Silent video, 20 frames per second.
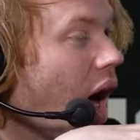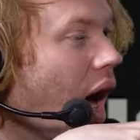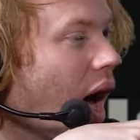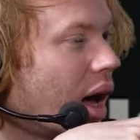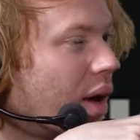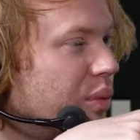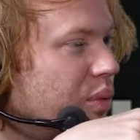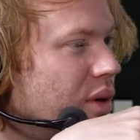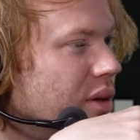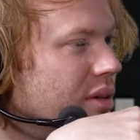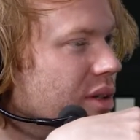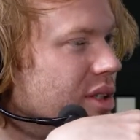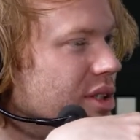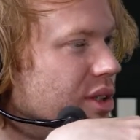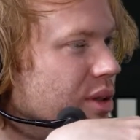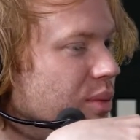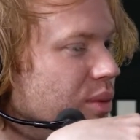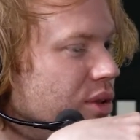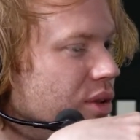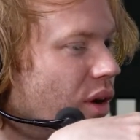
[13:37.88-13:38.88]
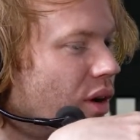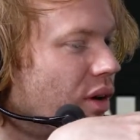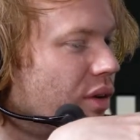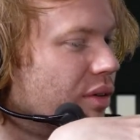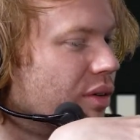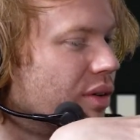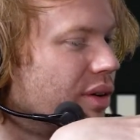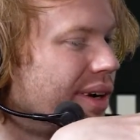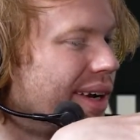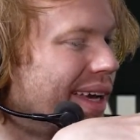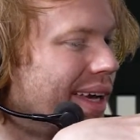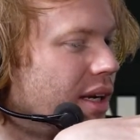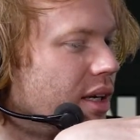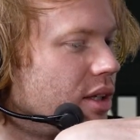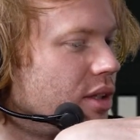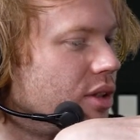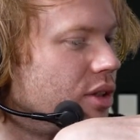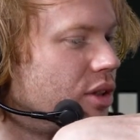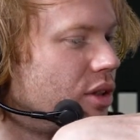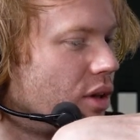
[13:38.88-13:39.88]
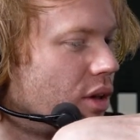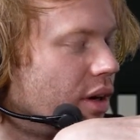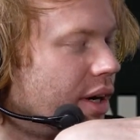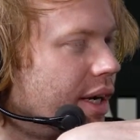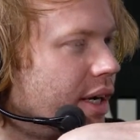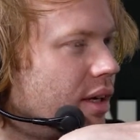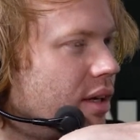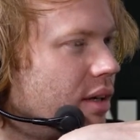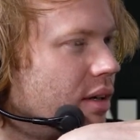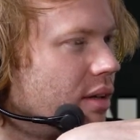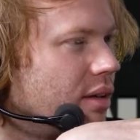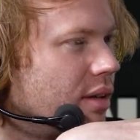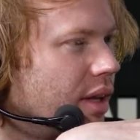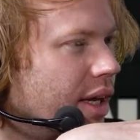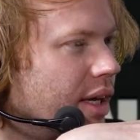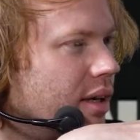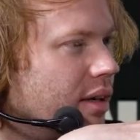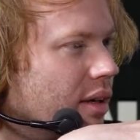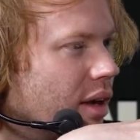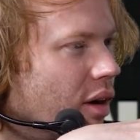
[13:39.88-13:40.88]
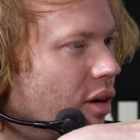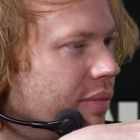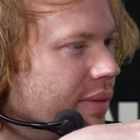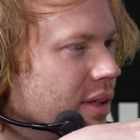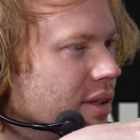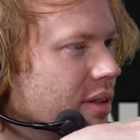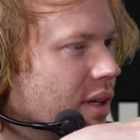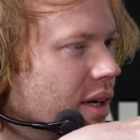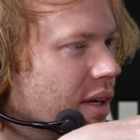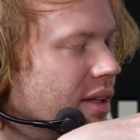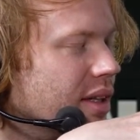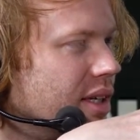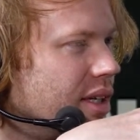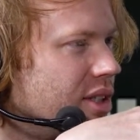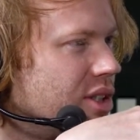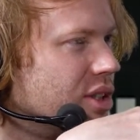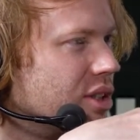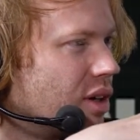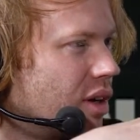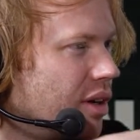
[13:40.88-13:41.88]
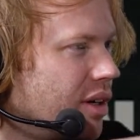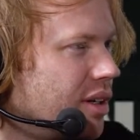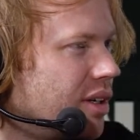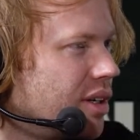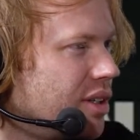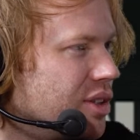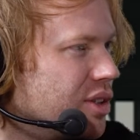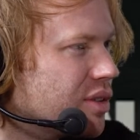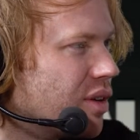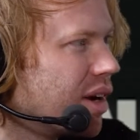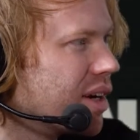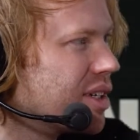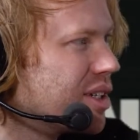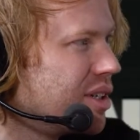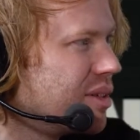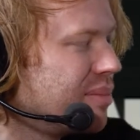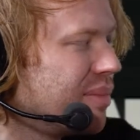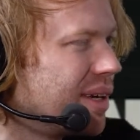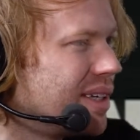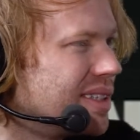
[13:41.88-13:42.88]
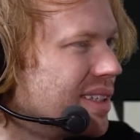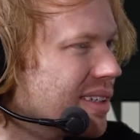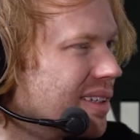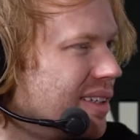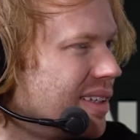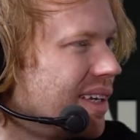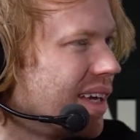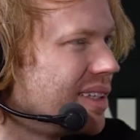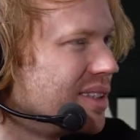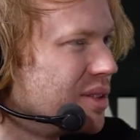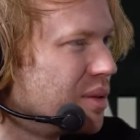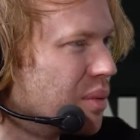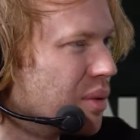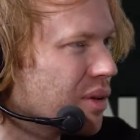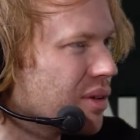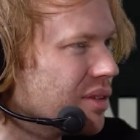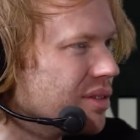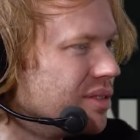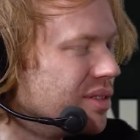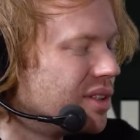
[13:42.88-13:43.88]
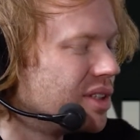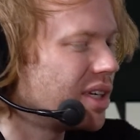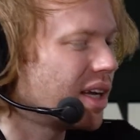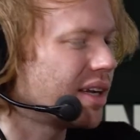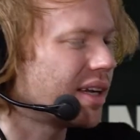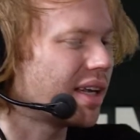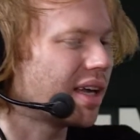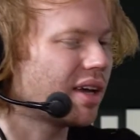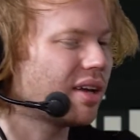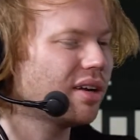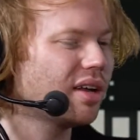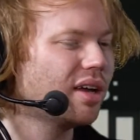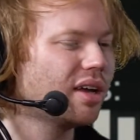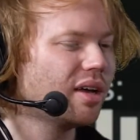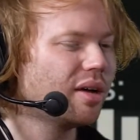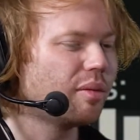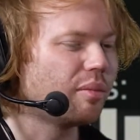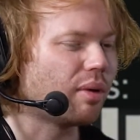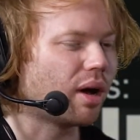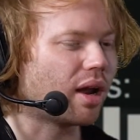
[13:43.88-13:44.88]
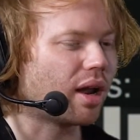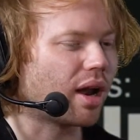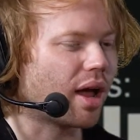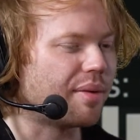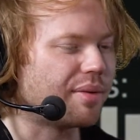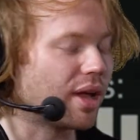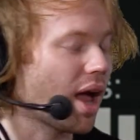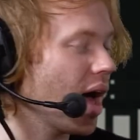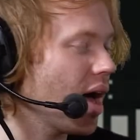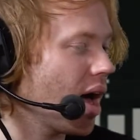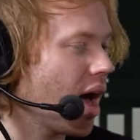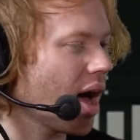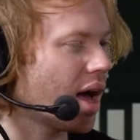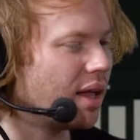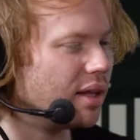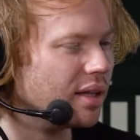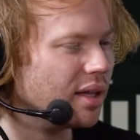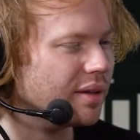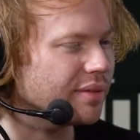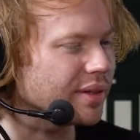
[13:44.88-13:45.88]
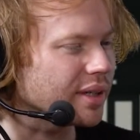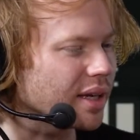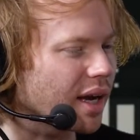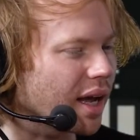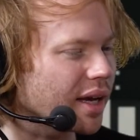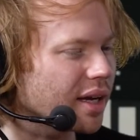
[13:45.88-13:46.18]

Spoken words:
odd one because it was all created during COVID kind of thing. It started construction basically as the world shut down. But I mean, I love it.